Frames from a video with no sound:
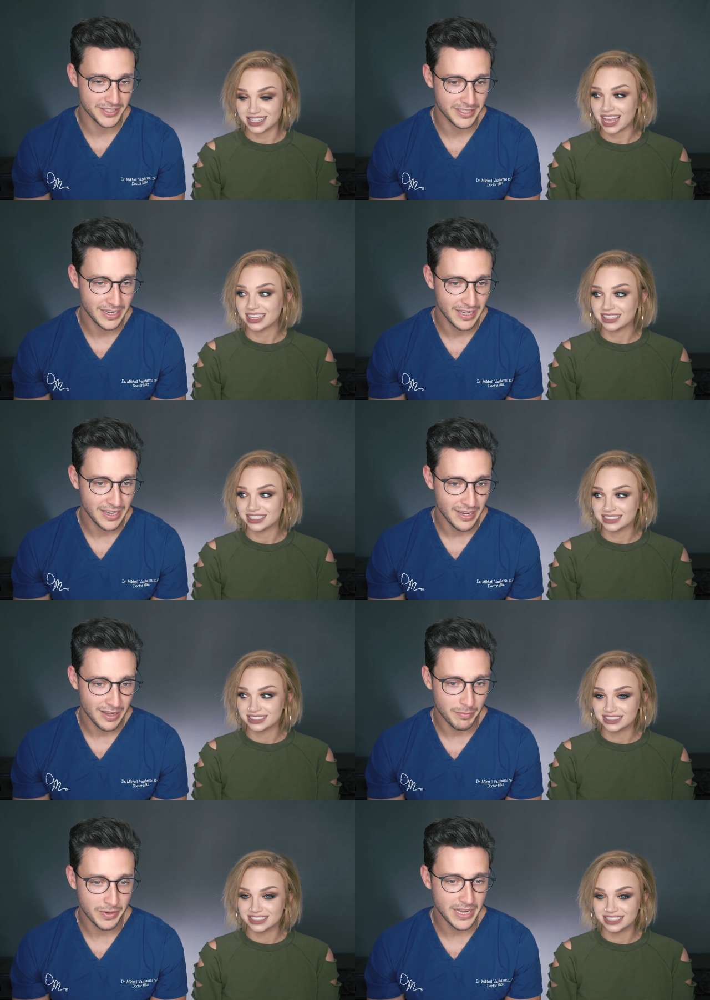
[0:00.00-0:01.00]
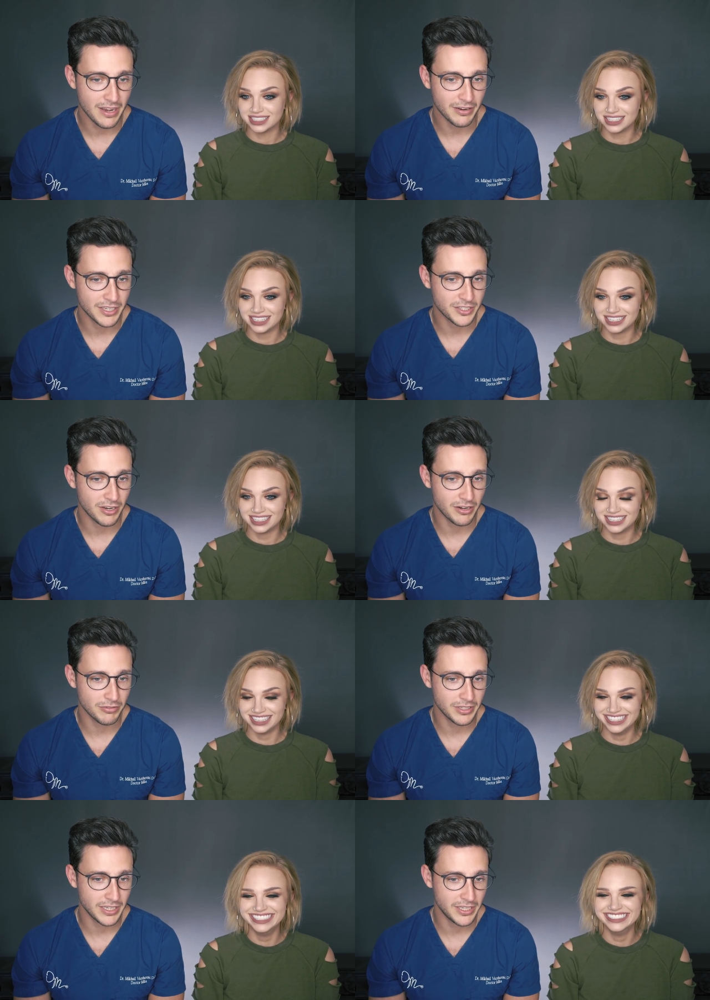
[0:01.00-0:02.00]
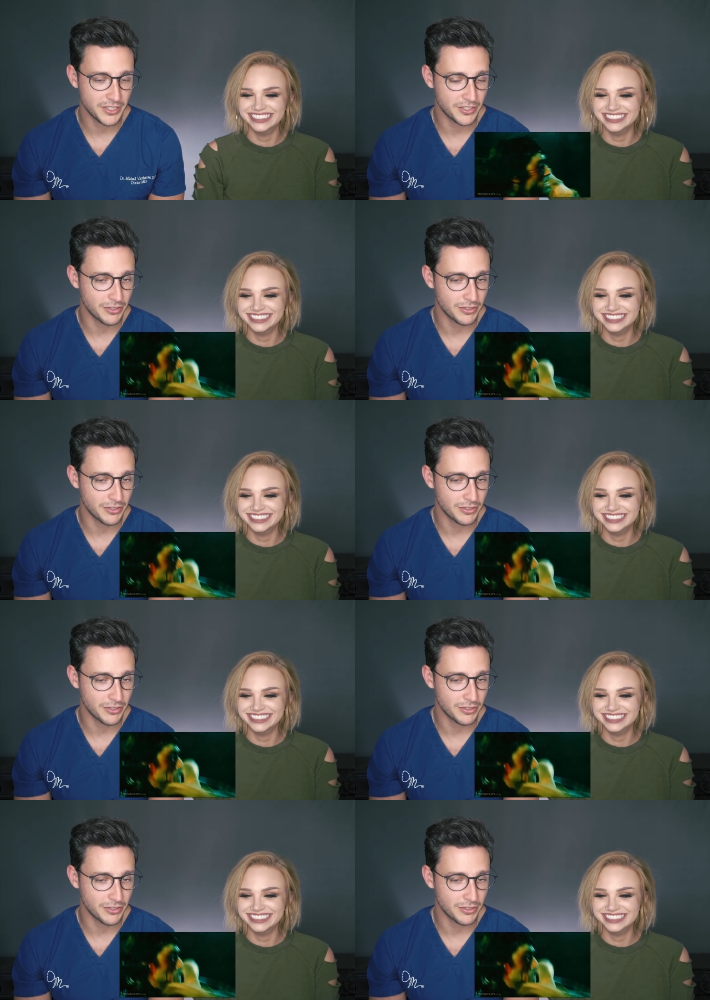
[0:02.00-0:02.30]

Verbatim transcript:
Speaker 1: Exactly.
Speaker 2: But yeah, okay, so I don't think he's